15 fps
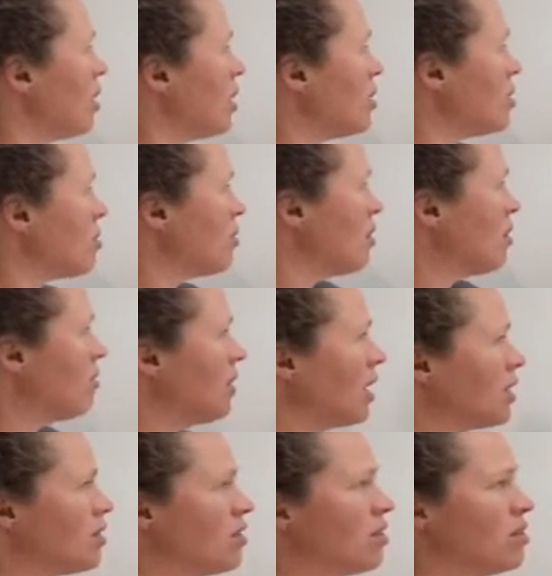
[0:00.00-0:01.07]
base 3 of
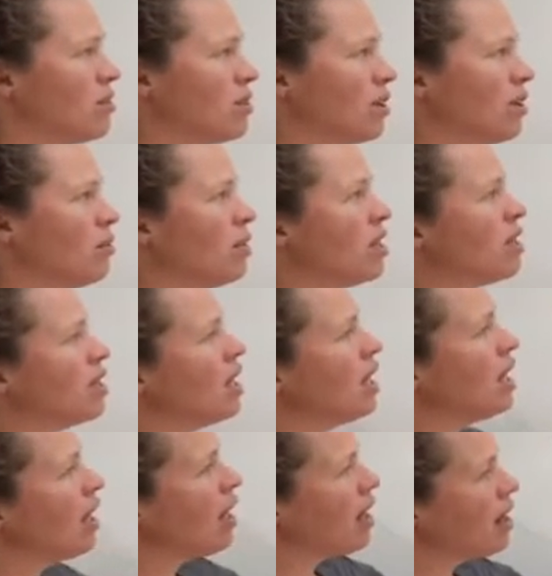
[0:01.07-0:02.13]
x to start with,
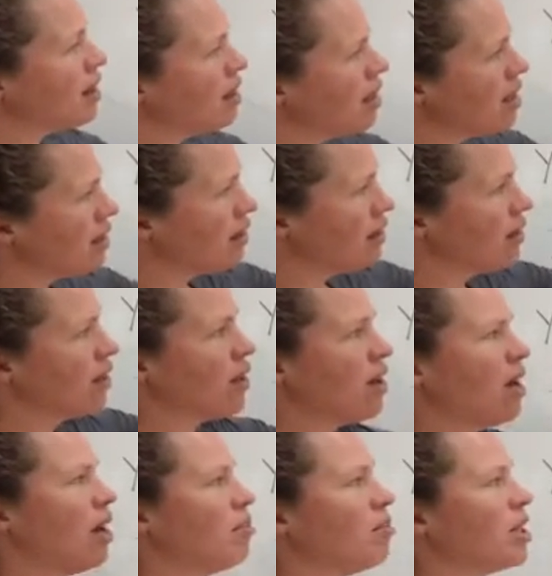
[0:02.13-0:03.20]
and then they're going to
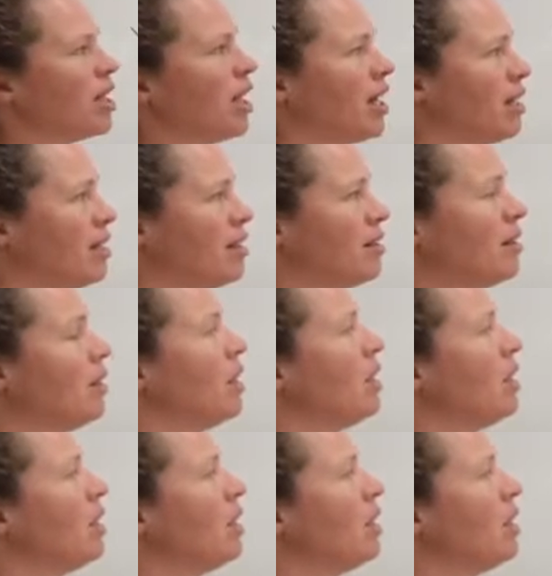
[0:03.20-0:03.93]
complicate it.